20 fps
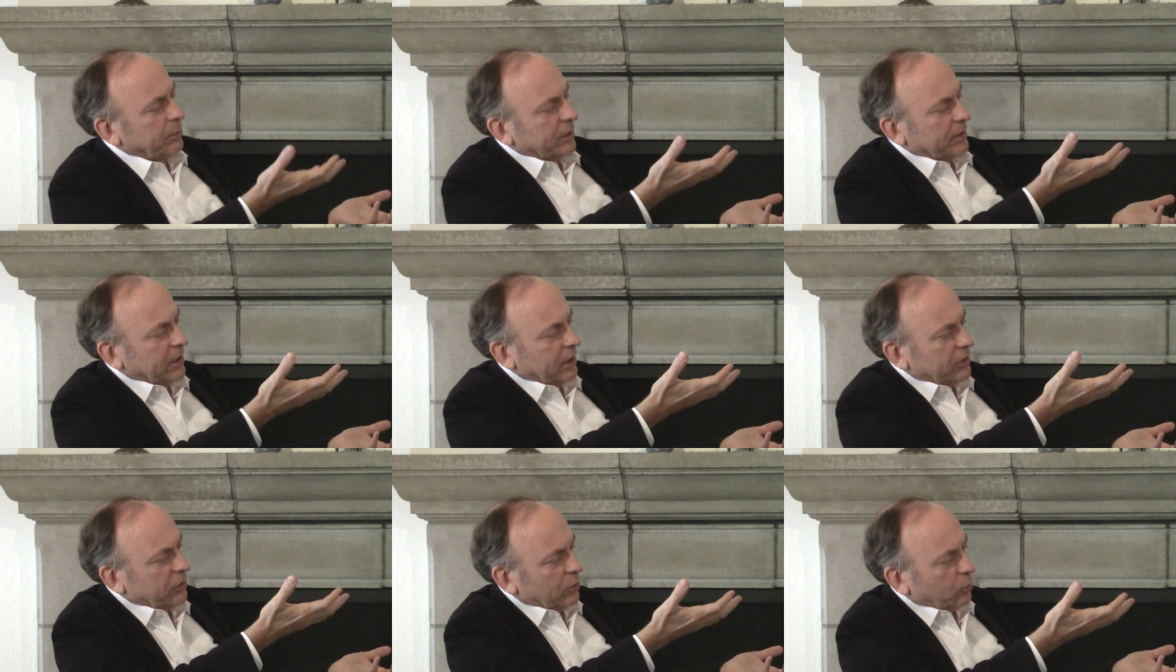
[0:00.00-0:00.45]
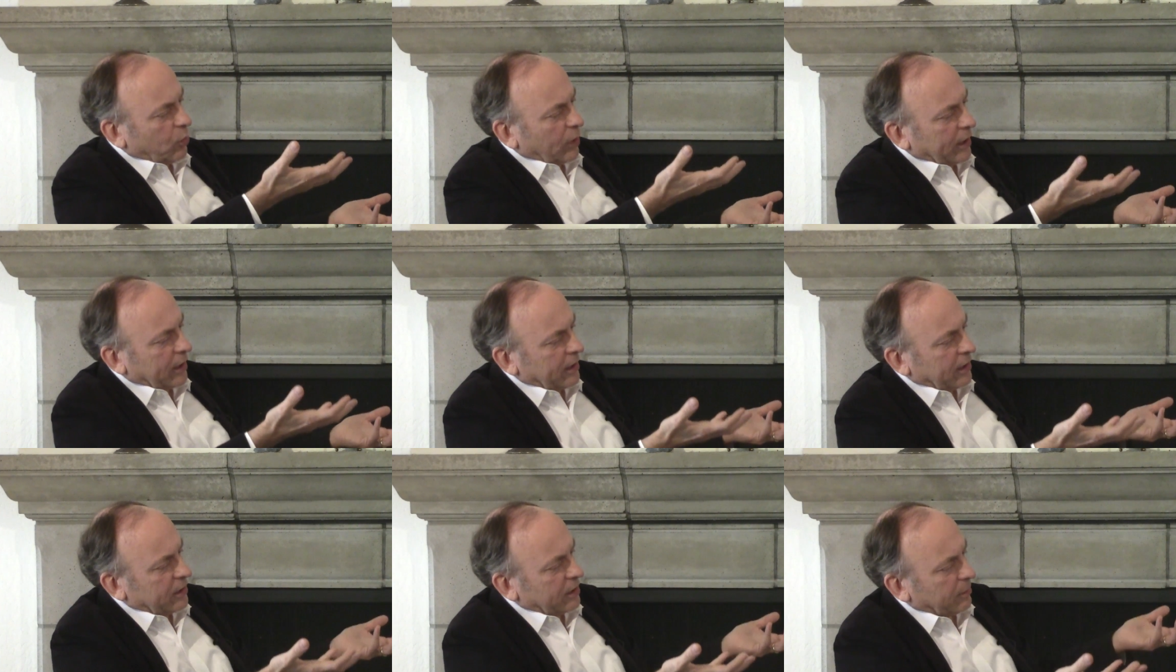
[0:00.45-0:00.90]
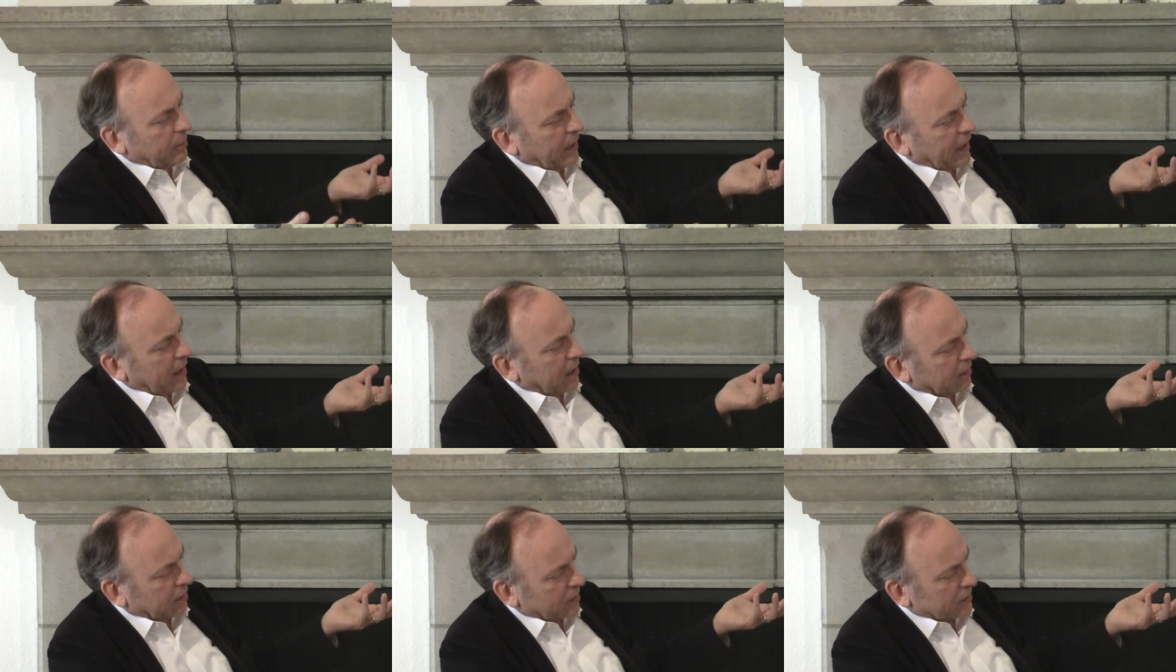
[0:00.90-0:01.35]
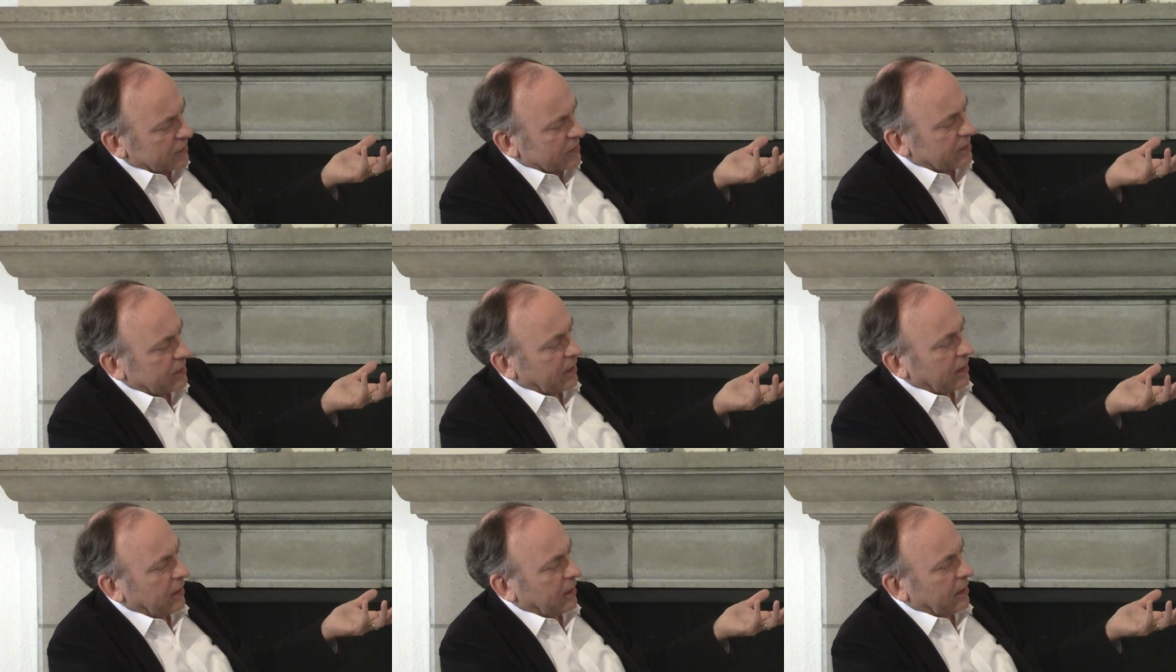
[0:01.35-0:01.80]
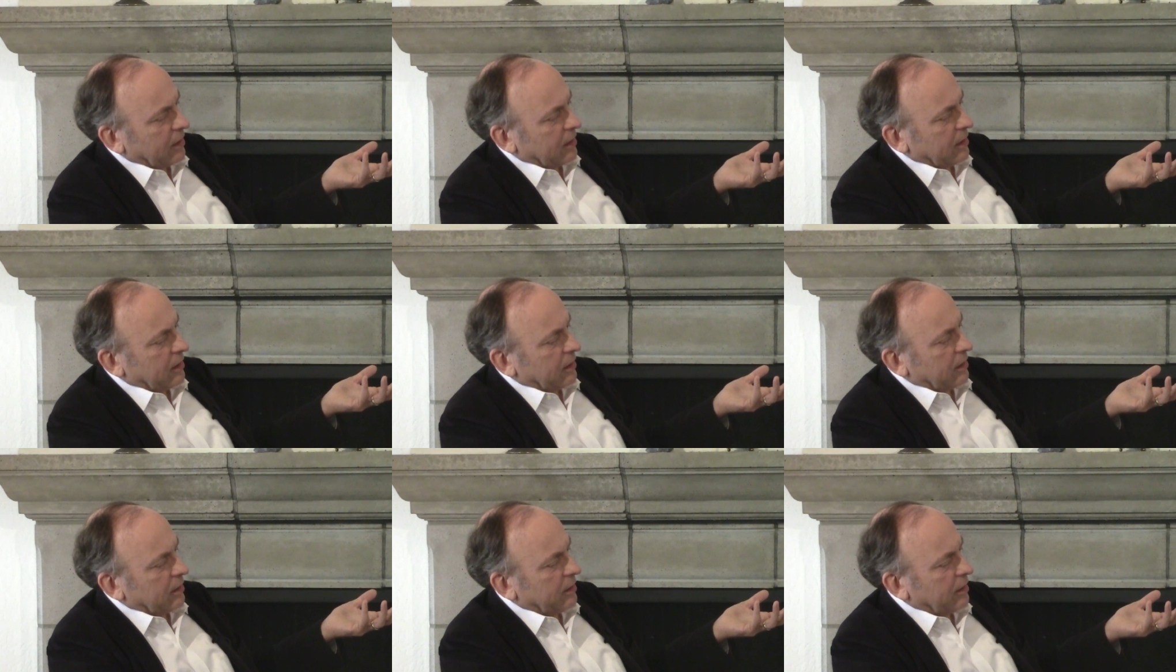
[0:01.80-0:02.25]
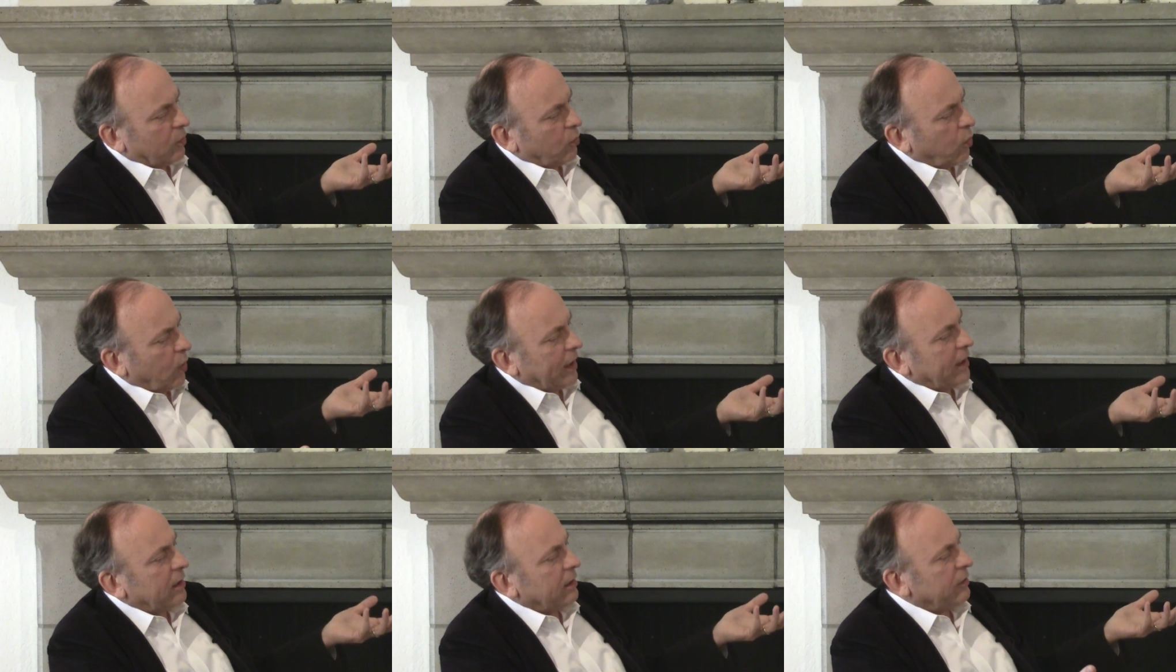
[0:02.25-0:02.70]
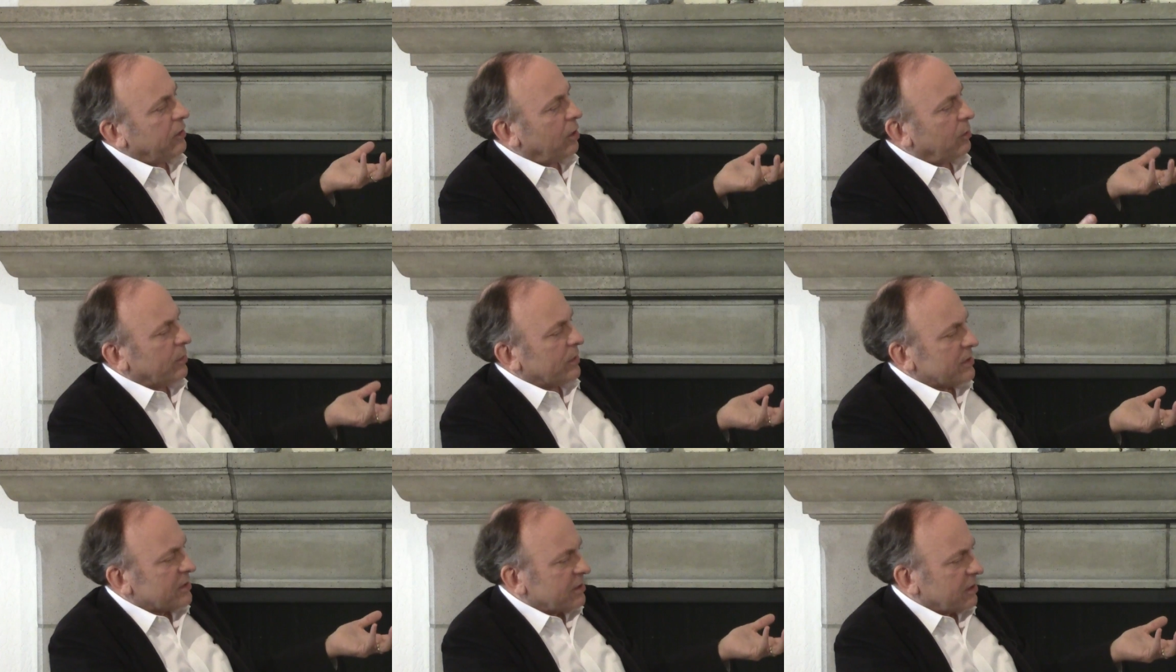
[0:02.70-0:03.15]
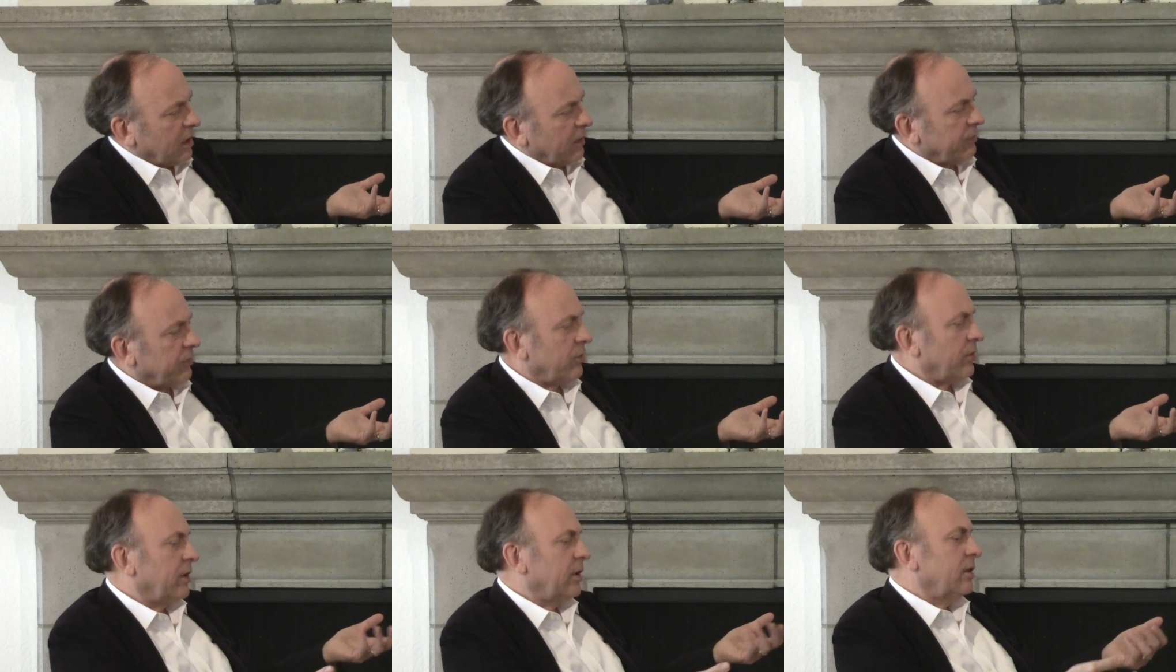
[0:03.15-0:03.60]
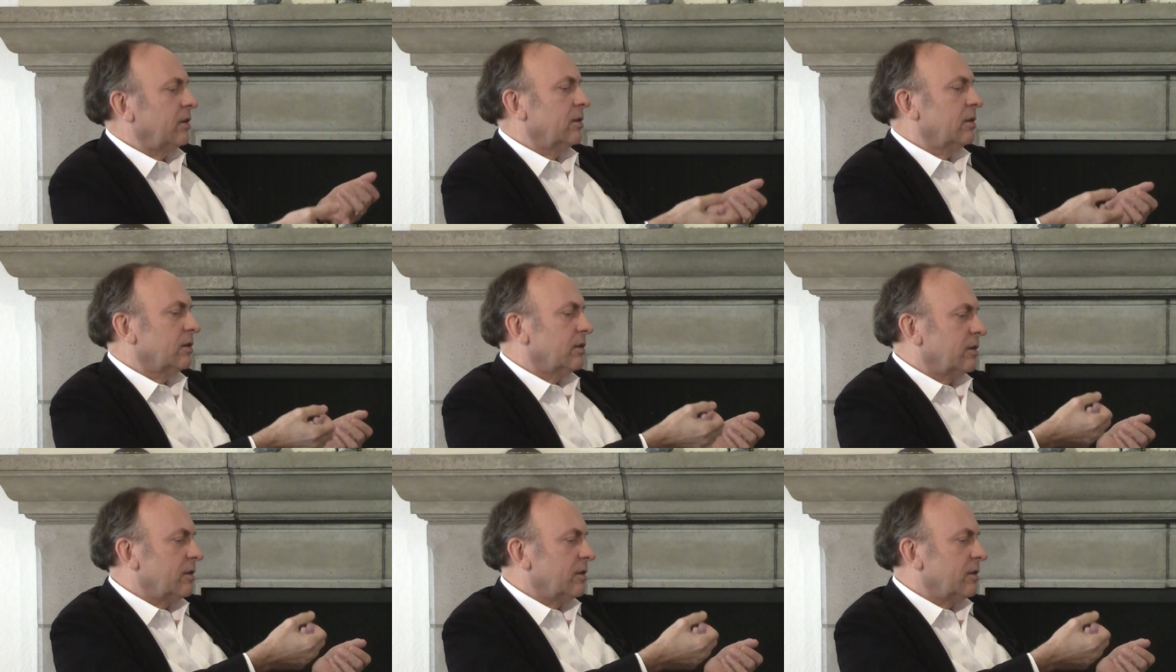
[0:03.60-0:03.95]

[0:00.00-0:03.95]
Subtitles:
but then you weigh in the balance the weight of human suffering,